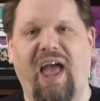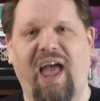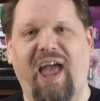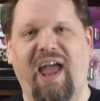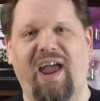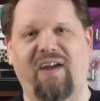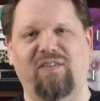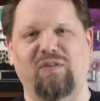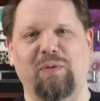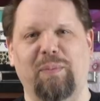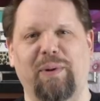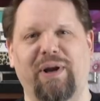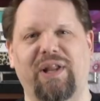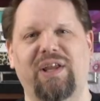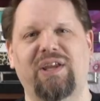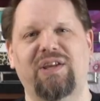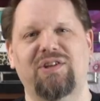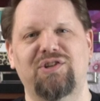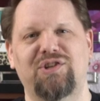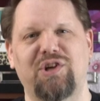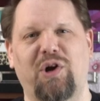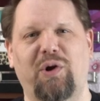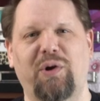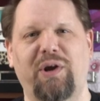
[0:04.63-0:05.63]
Hey everybody,
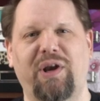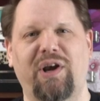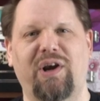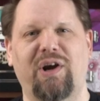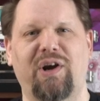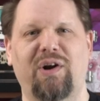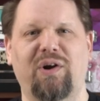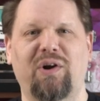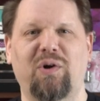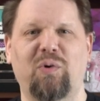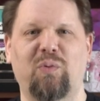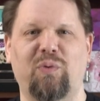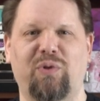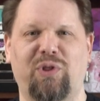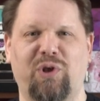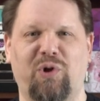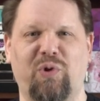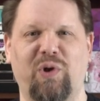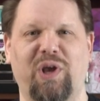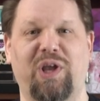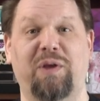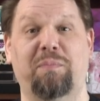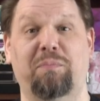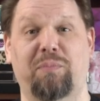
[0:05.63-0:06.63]
Joe here with a
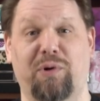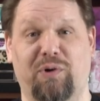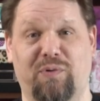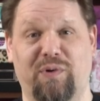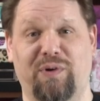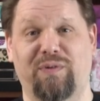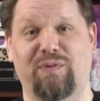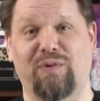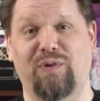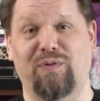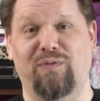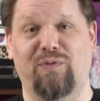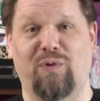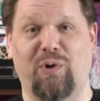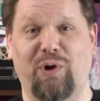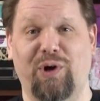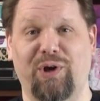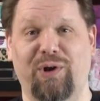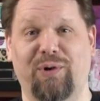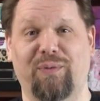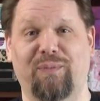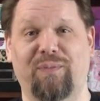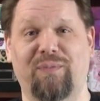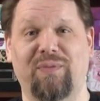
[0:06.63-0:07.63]
quick book review for
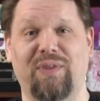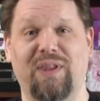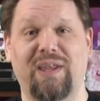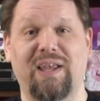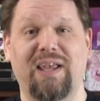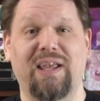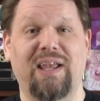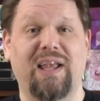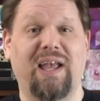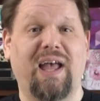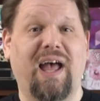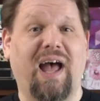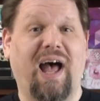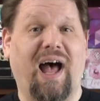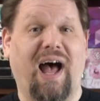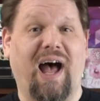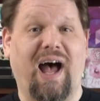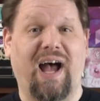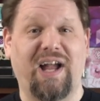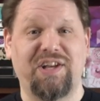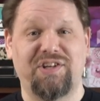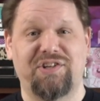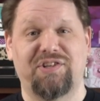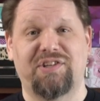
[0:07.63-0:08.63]
you.
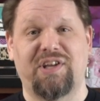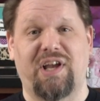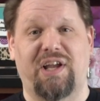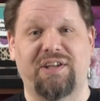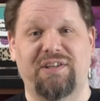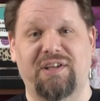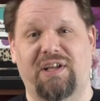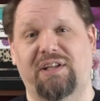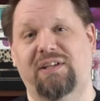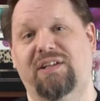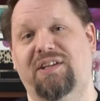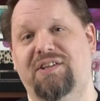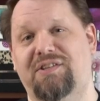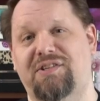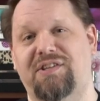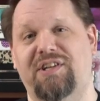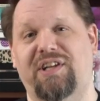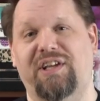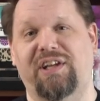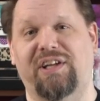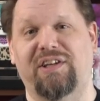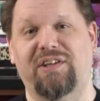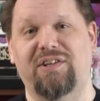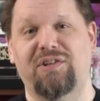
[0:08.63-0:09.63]
I just got done
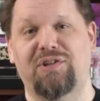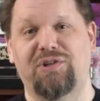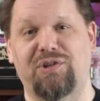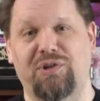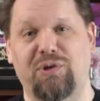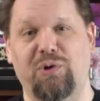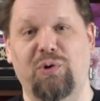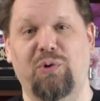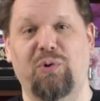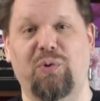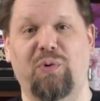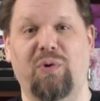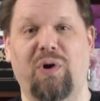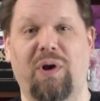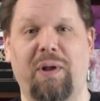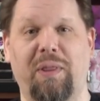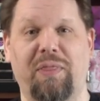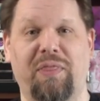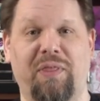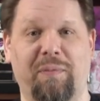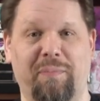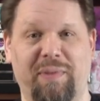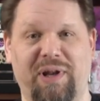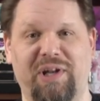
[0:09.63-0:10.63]
listening to
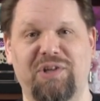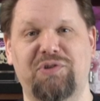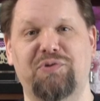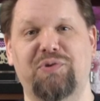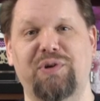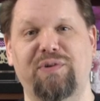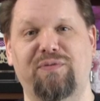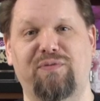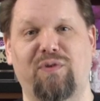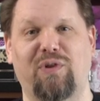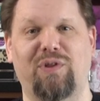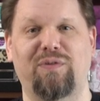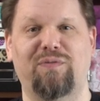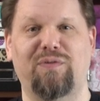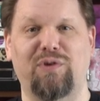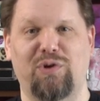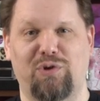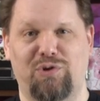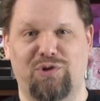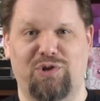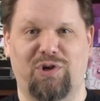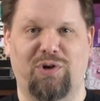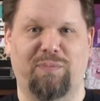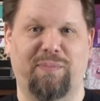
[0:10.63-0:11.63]
The Ministry for the
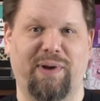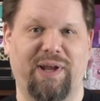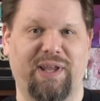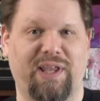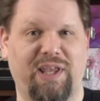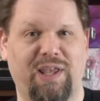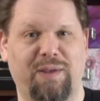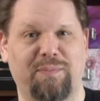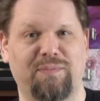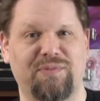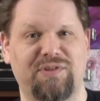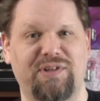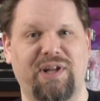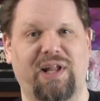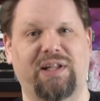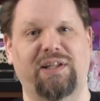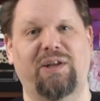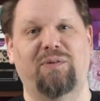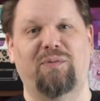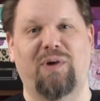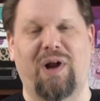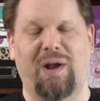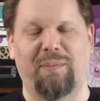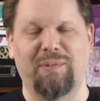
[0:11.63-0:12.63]
Future by Kim
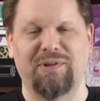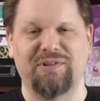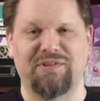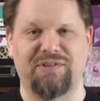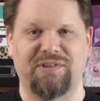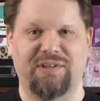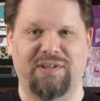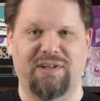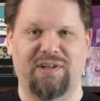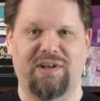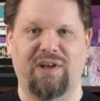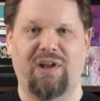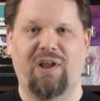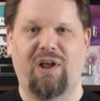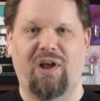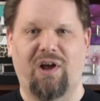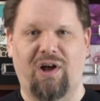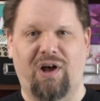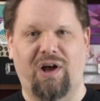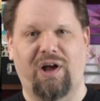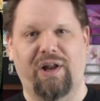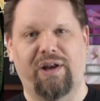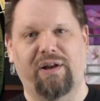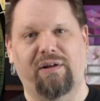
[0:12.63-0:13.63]
Stanley Robinson
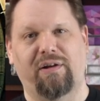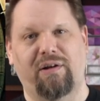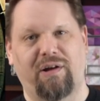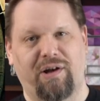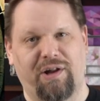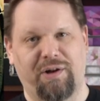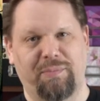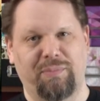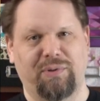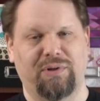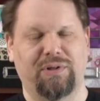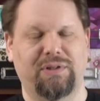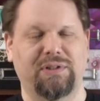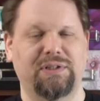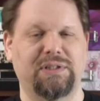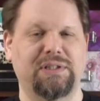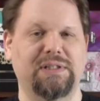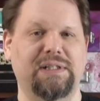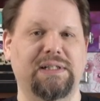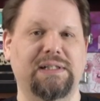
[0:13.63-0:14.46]
on Audible.